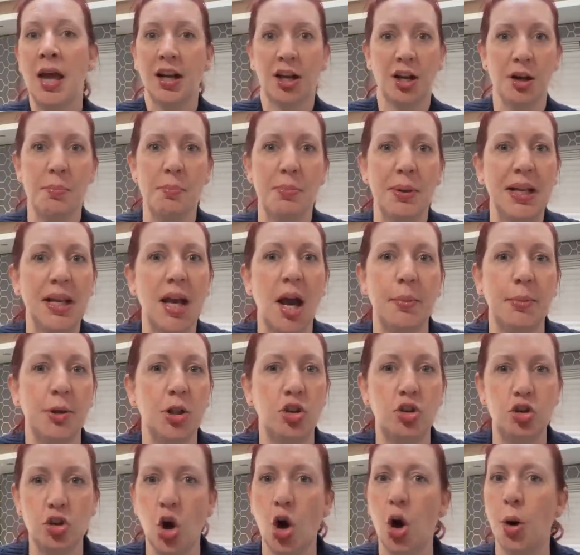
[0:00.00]
can become a
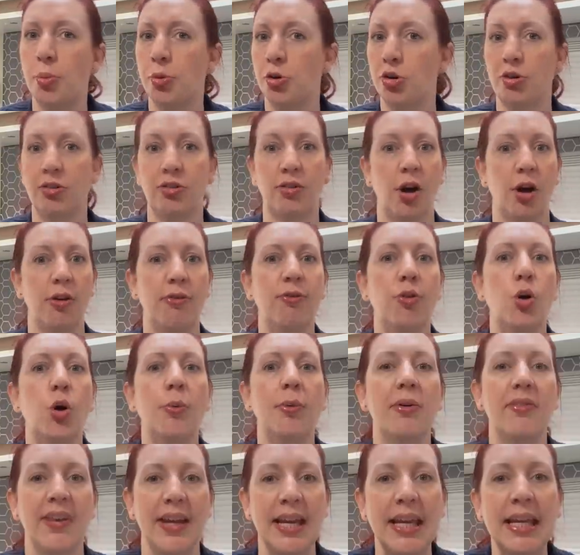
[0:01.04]
job or a form
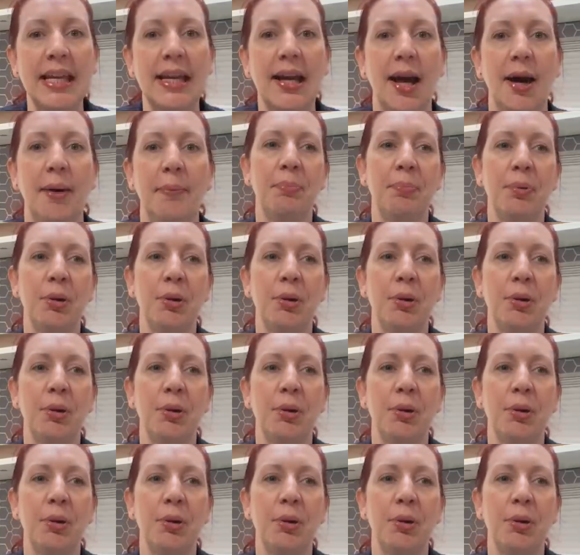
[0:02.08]
of income.